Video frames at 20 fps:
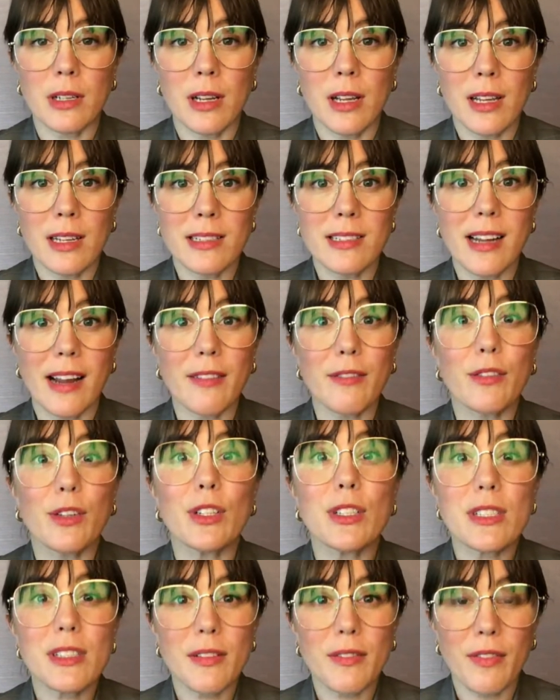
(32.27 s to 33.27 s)

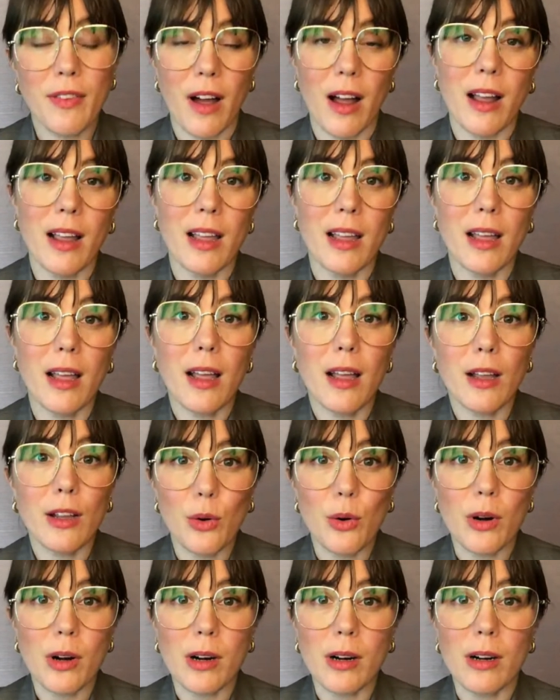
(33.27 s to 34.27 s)
diversifying
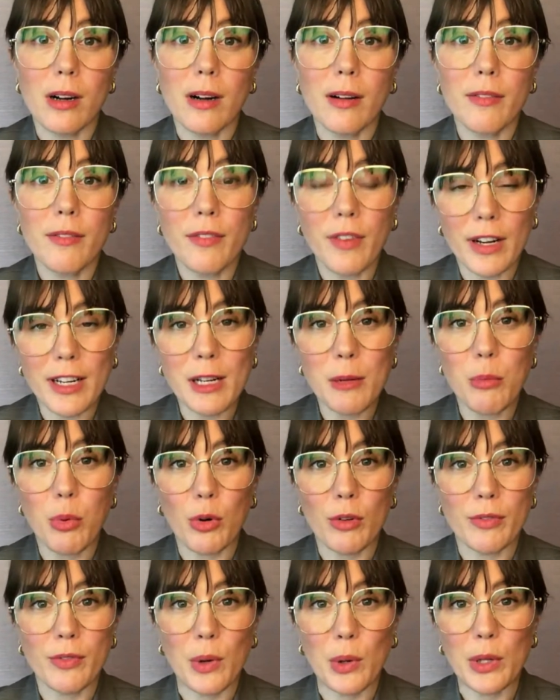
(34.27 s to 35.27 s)
your funding
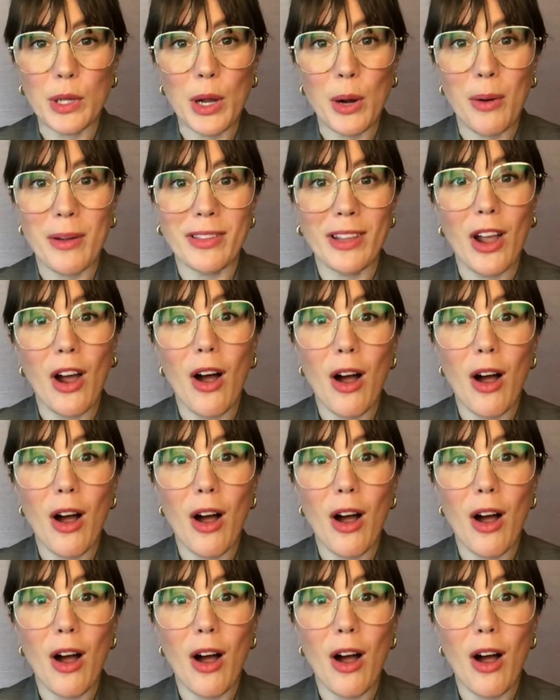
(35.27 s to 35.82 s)
portfolio and the